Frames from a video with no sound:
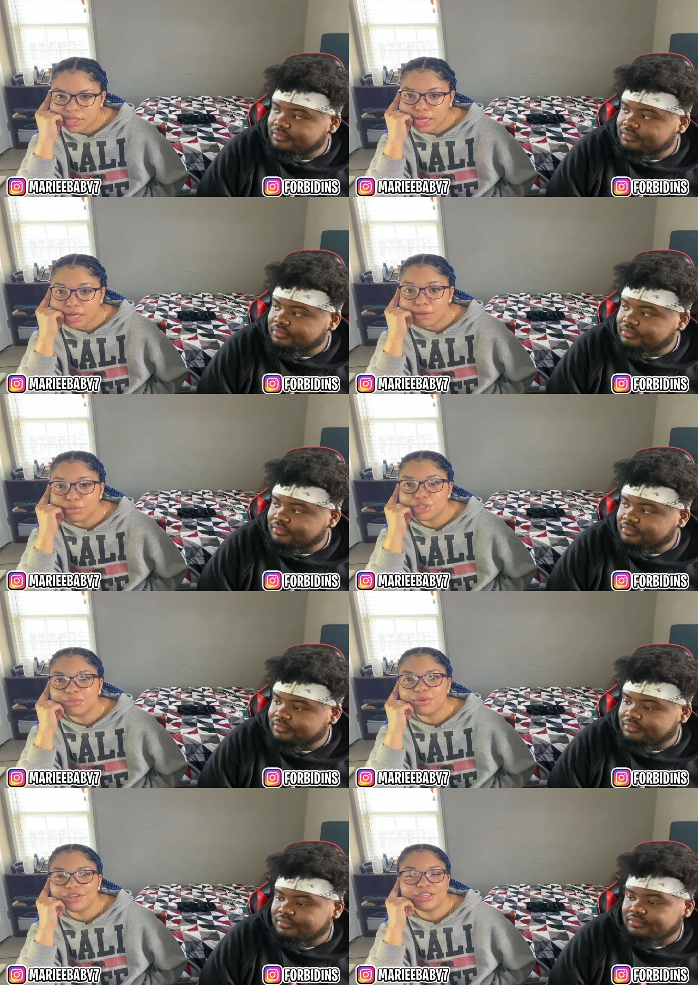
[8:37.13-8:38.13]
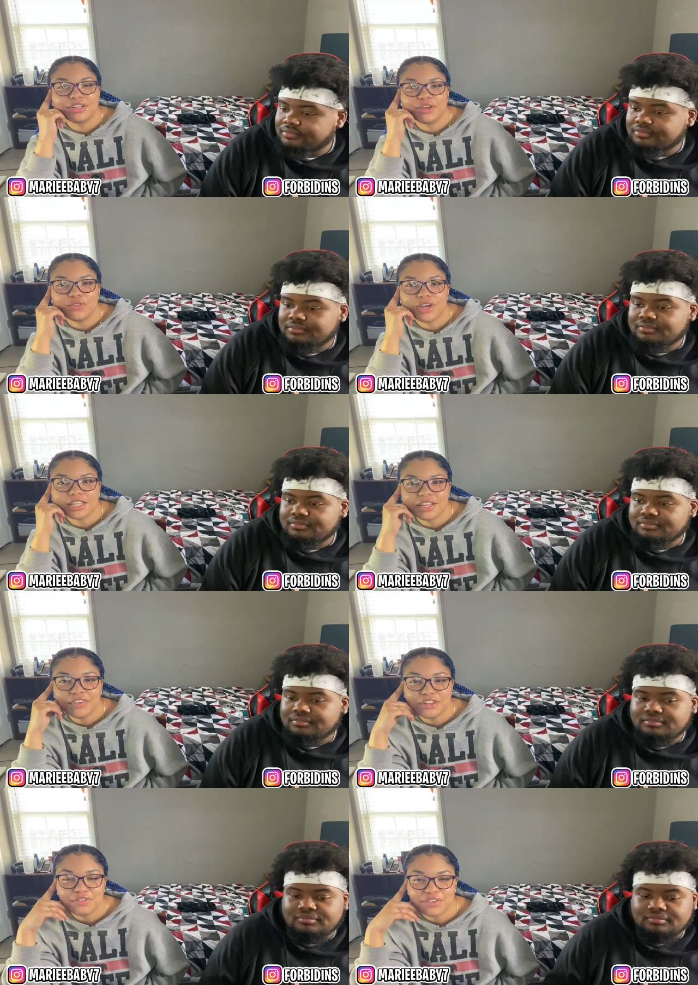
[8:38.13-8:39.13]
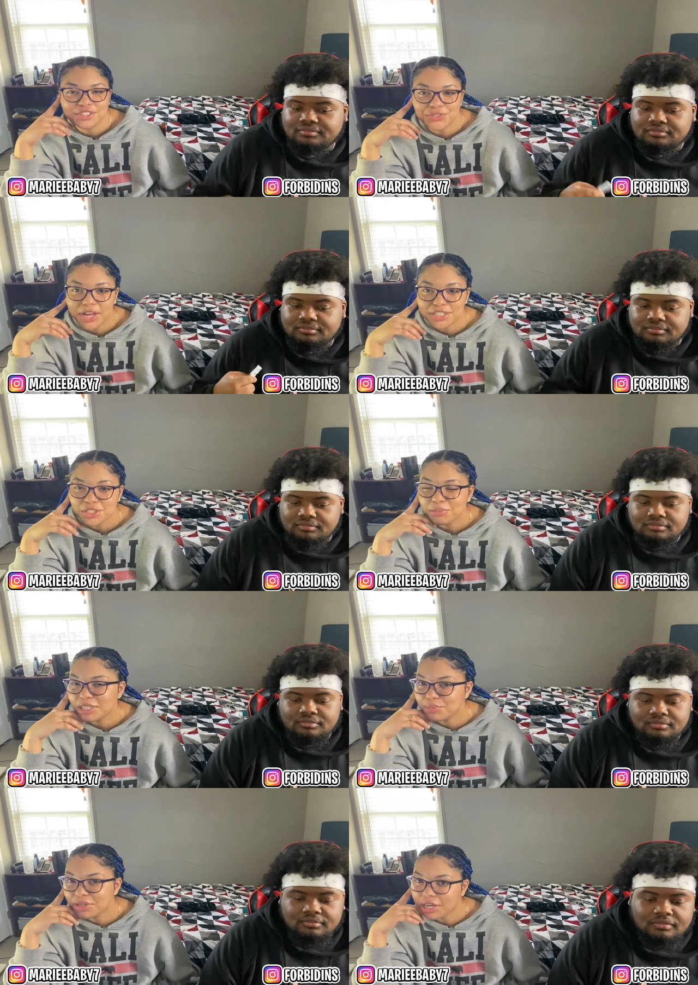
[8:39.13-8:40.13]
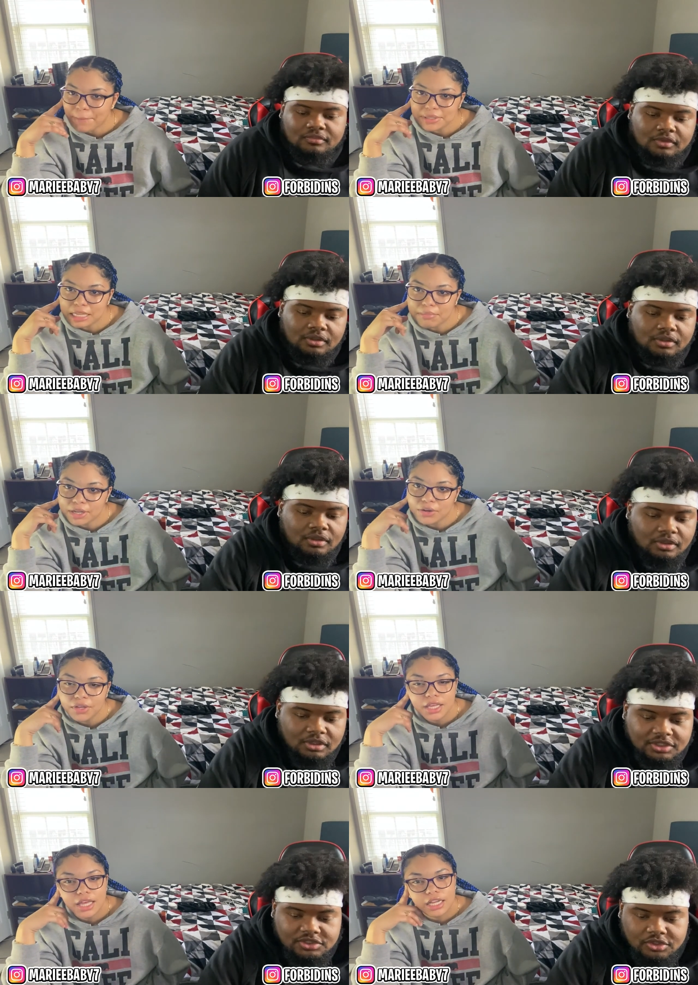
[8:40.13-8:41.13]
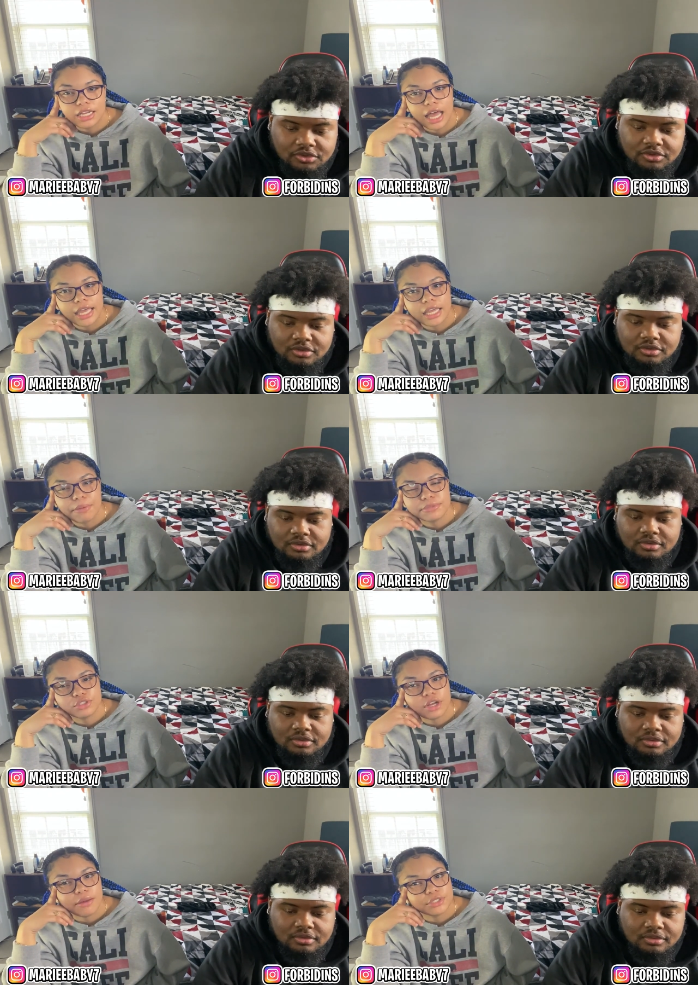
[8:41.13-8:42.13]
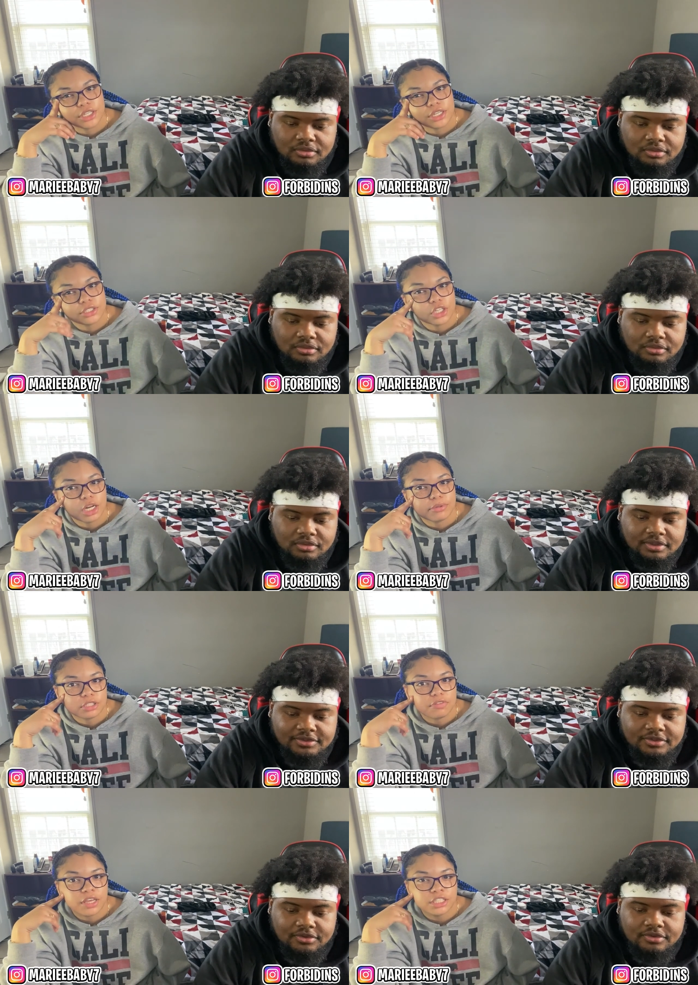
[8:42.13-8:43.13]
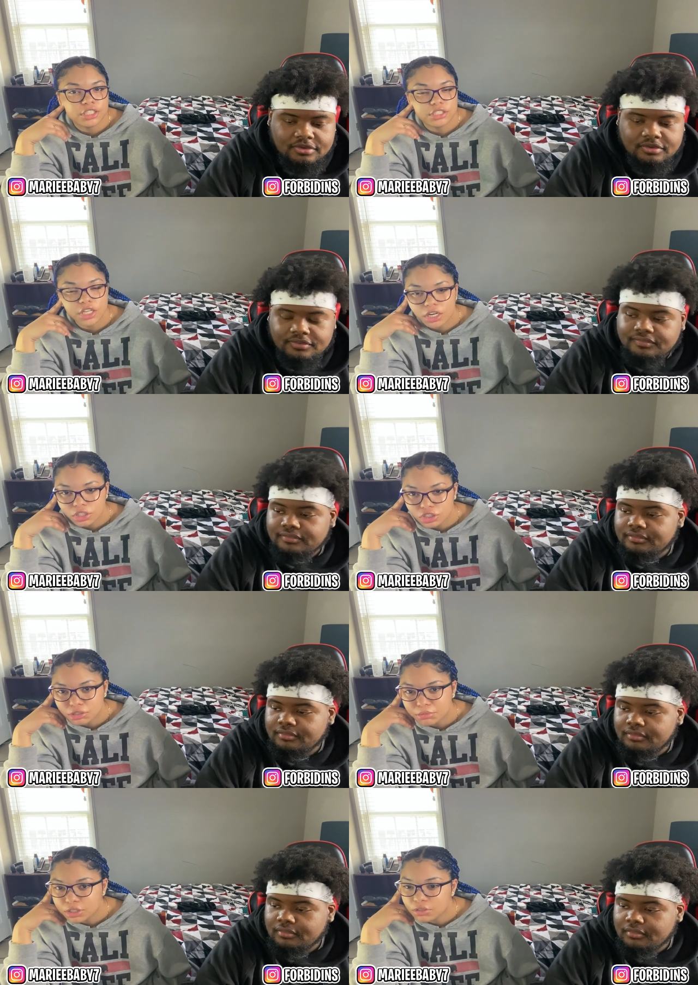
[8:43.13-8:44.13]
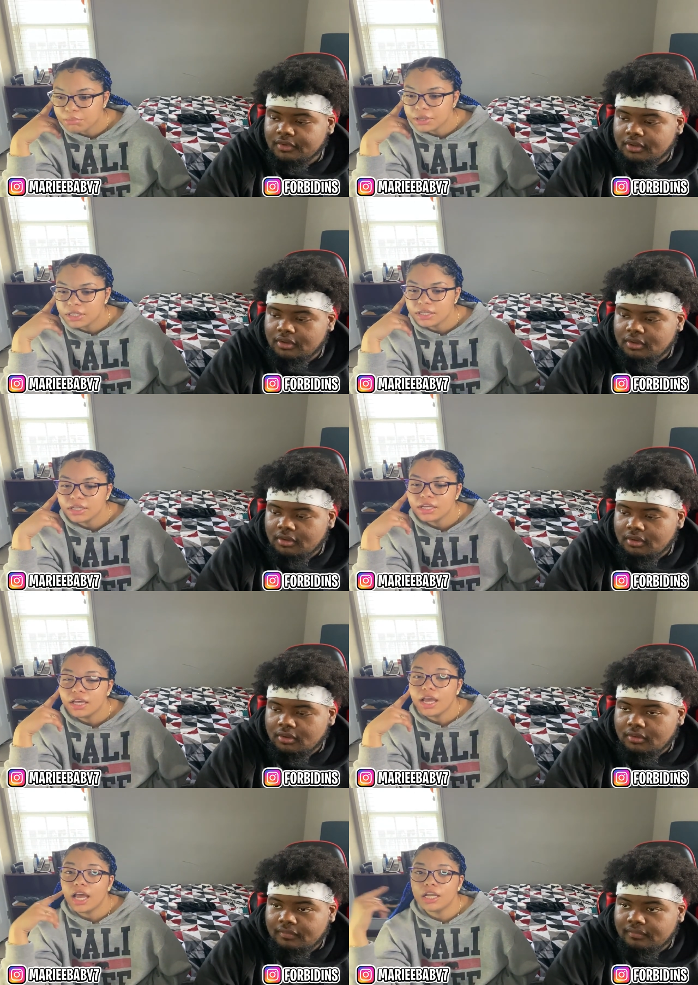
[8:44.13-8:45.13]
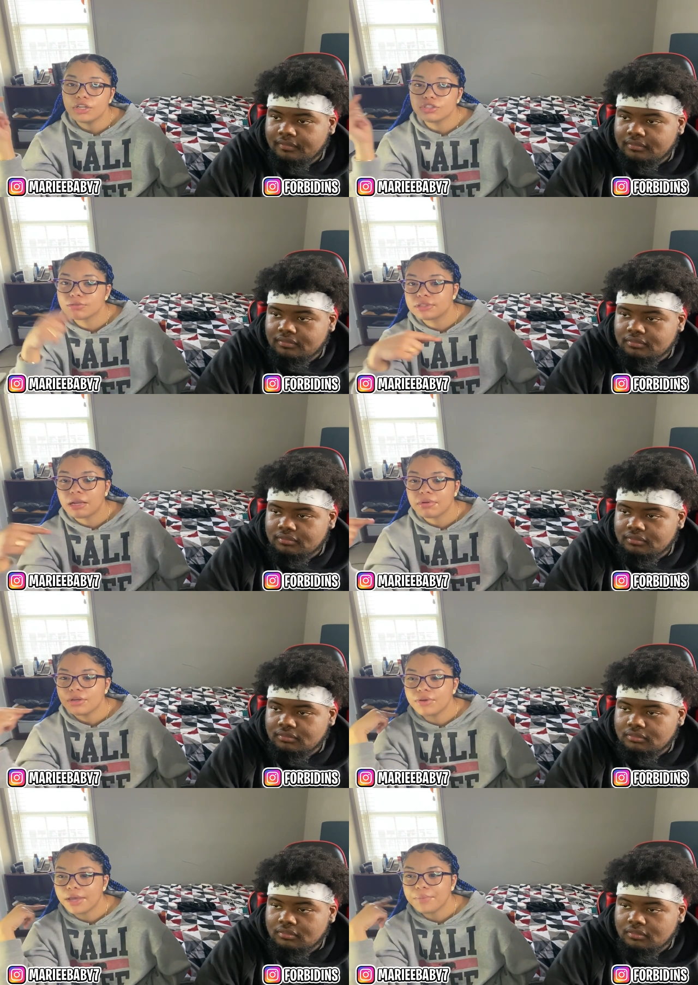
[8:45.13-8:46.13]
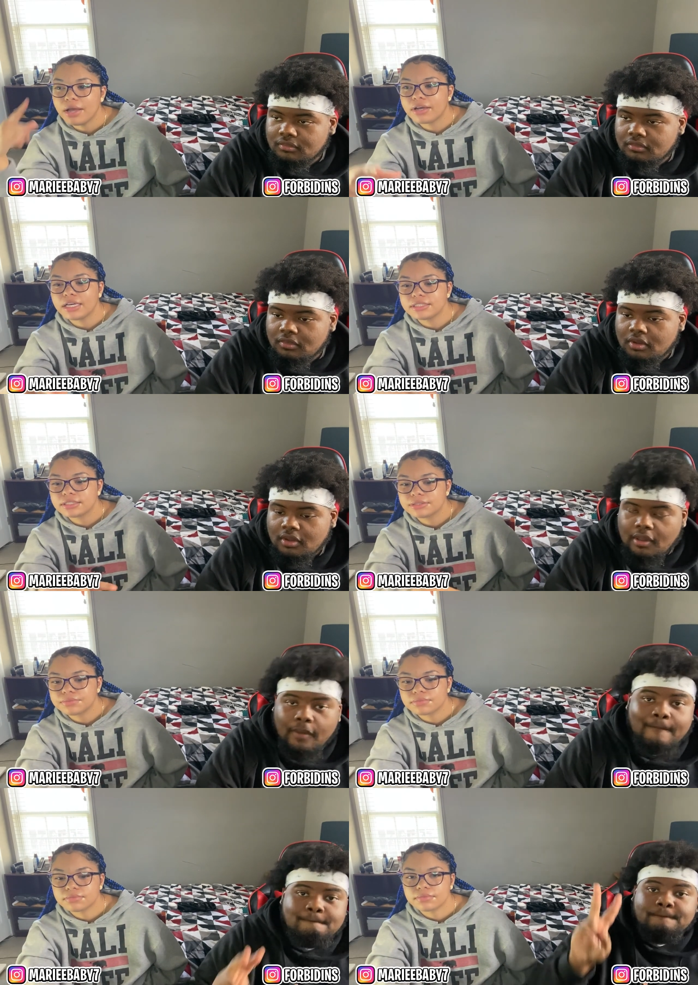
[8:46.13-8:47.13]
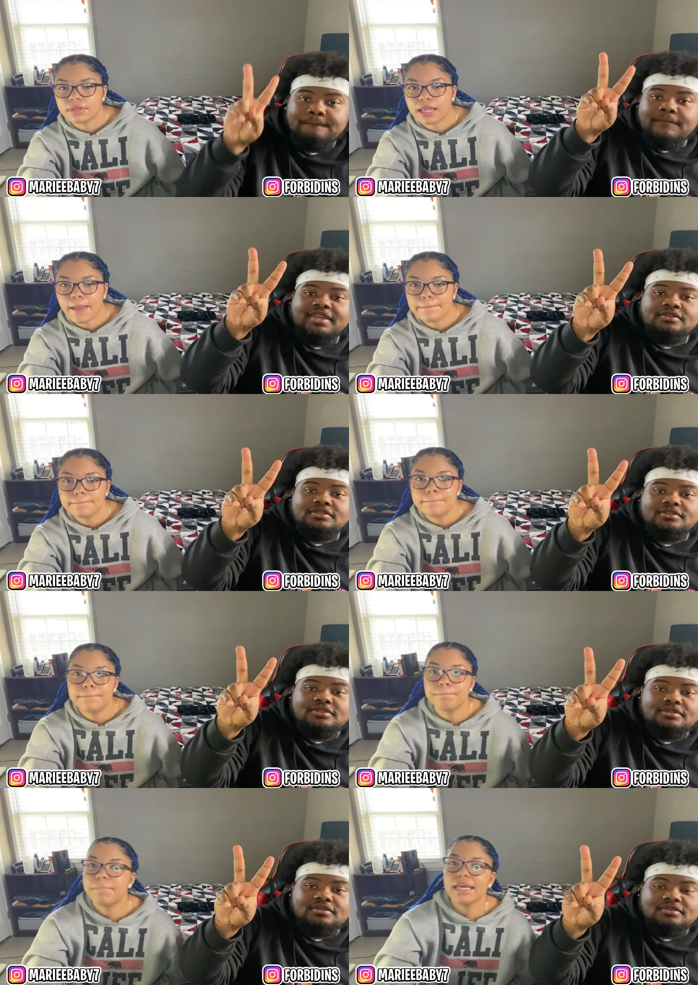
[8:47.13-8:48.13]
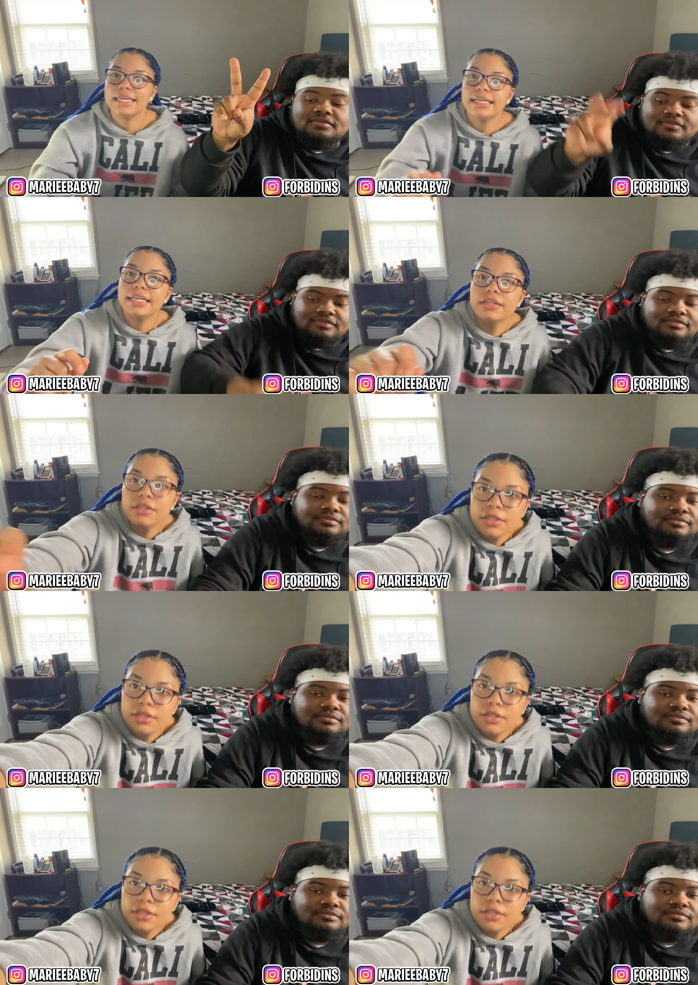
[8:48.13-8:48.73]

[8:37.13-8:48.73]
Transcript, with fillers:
Speaker 1: And Bougie Mariee, if you guys have any first us to please put in the comments down below. Yes, sir. Like, comment, subscribe, share, turn on post notifications, and our social medias will be in the description down below. And we out, guys. Peace. Bye.